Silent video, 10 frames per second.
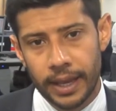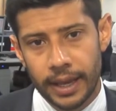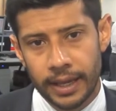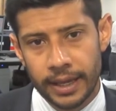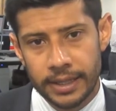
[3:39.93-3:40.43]

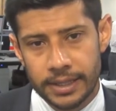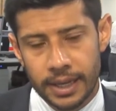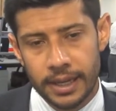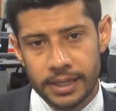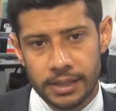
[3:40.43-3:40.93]

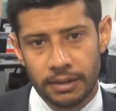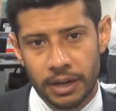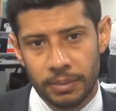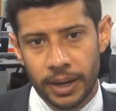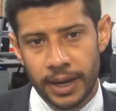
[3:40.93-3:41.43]
against
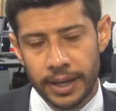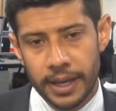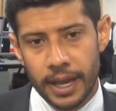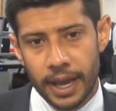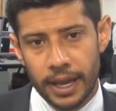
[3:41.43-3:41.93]
Syria by
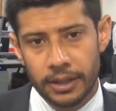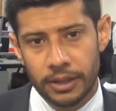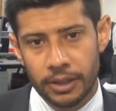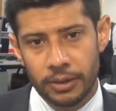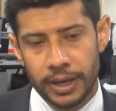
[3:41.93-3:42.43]

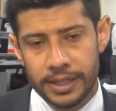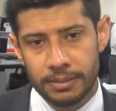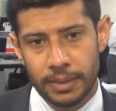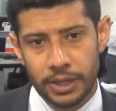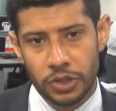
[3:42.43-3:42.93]
the
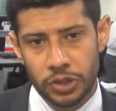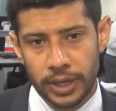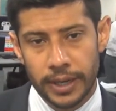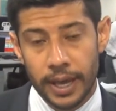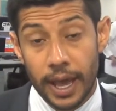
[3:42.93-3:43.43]
US
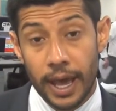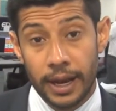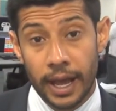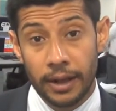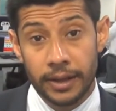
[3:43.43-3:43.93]
military.
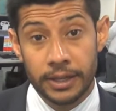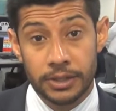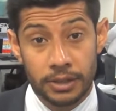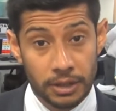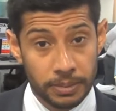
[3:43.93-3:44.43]
Now, going
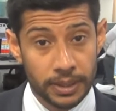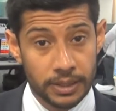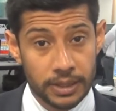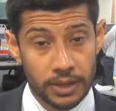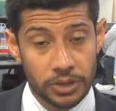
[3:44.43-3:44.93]
into the
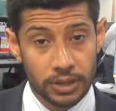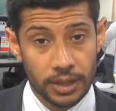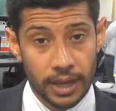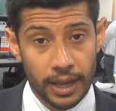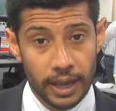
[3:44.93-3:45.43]
European session,
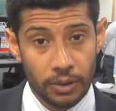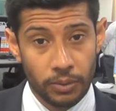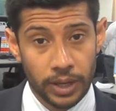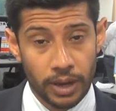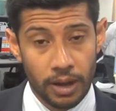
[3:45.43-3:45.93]

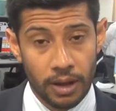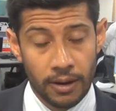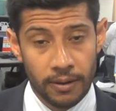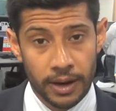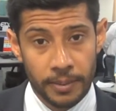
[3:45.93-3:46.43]
we
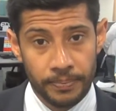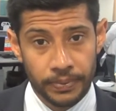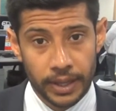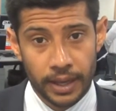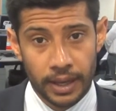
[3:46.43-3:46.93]
are
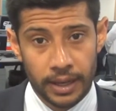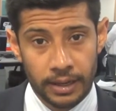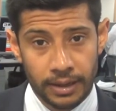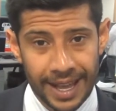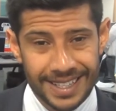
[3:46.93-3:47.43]
a
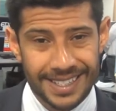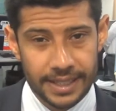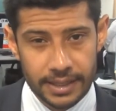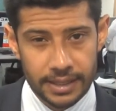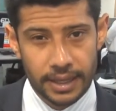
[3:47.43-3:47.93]
little
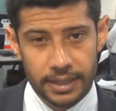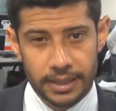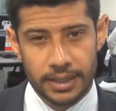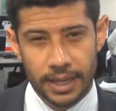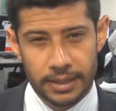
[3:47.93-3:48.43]
hesitant to
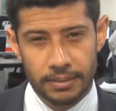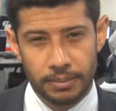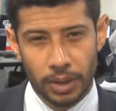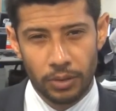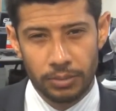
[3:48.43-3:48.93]
take
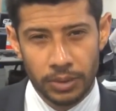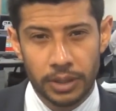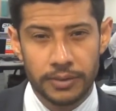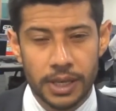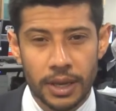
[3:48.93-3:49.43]
some bold
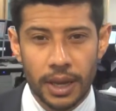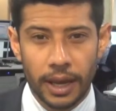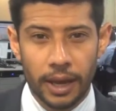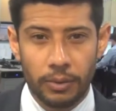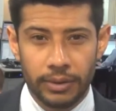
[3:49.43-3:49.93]
moves.
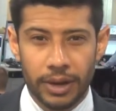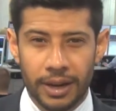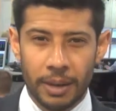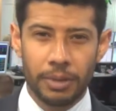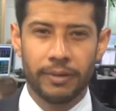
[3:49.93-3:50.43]
We've got
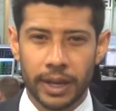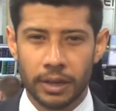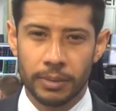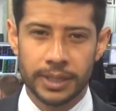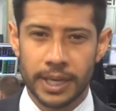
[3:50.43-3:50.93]
a number of
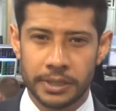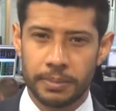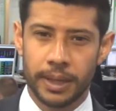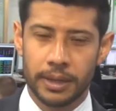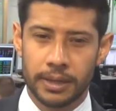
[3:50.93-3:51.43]
economic
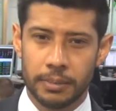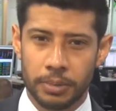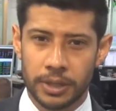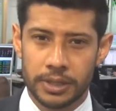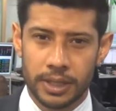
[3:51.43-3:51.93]
data
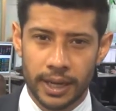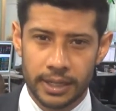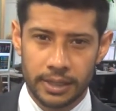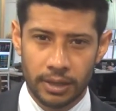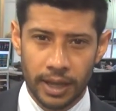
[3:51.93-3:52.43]
points
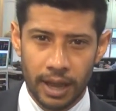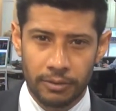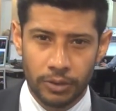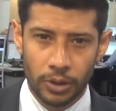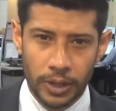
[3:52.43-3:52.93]
today to look
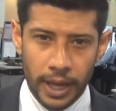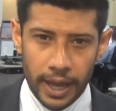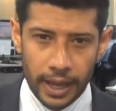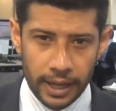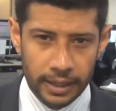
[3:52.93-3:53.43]
out for.
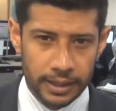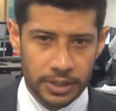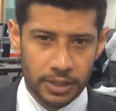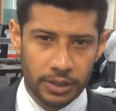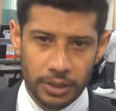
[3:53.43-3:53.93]

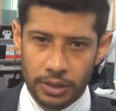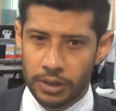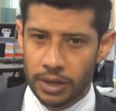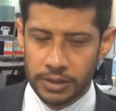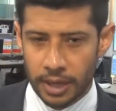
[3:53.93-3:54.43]
These include
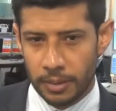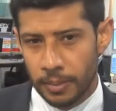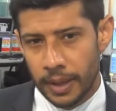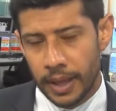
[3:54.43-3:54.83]
Eurozone